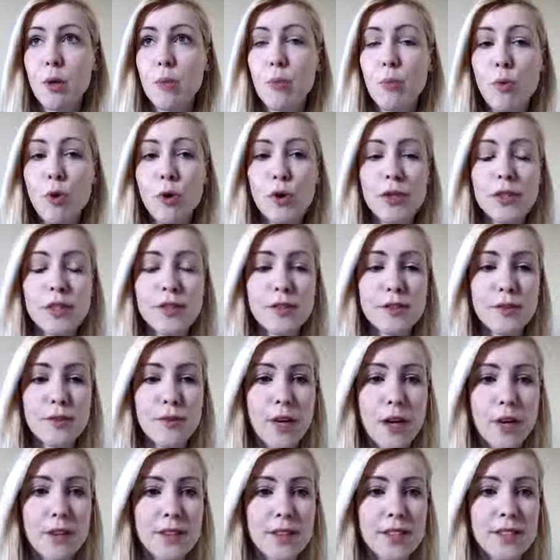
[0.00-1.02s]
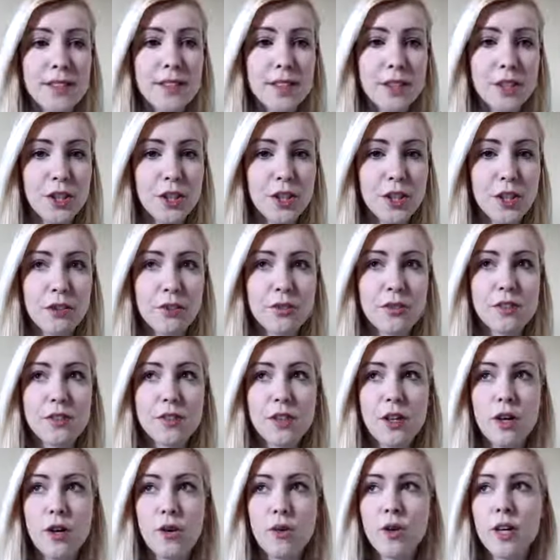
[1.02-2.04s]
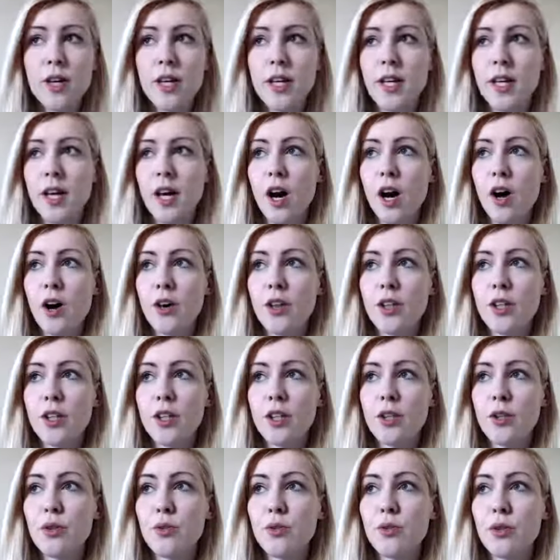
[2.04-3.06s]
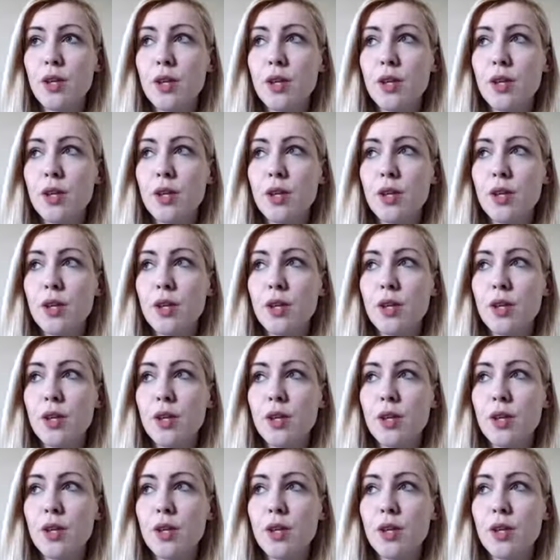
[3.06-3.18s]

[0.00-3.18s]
morals around this issue. So are you,